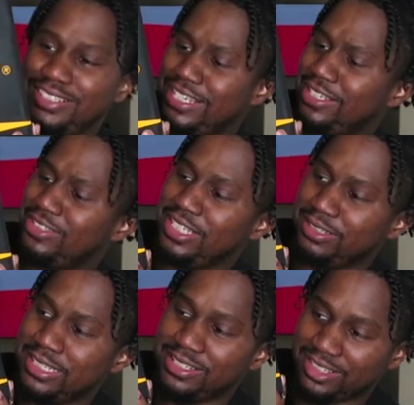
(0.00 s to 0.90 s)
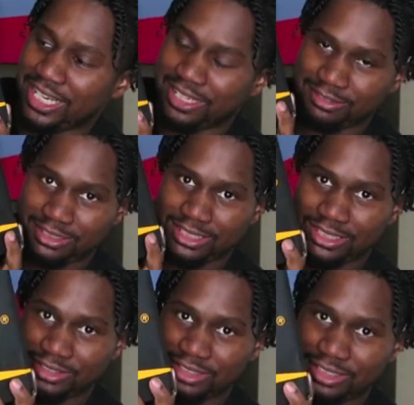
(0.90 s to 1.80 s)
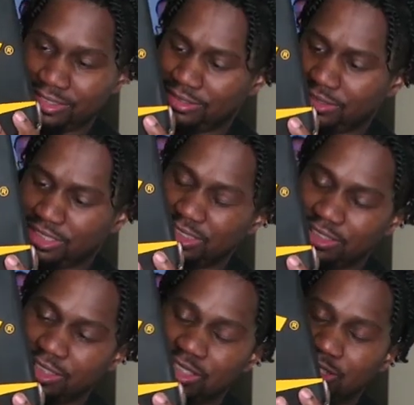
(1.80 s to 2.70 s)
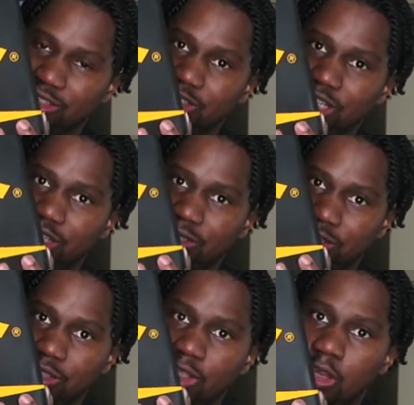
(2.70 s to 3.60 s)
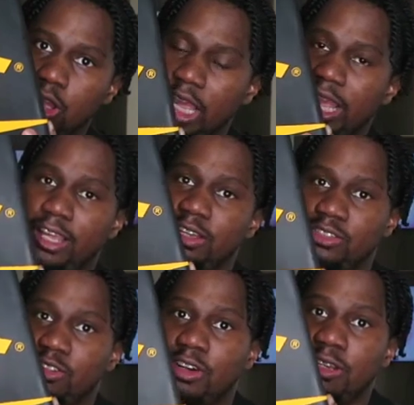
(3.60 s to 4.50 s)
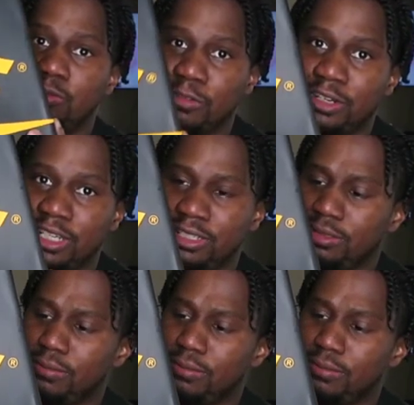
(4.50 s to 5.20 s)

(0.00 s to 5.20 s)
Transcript: it in the title, right? Y'all see this? It's another Air Jordan 1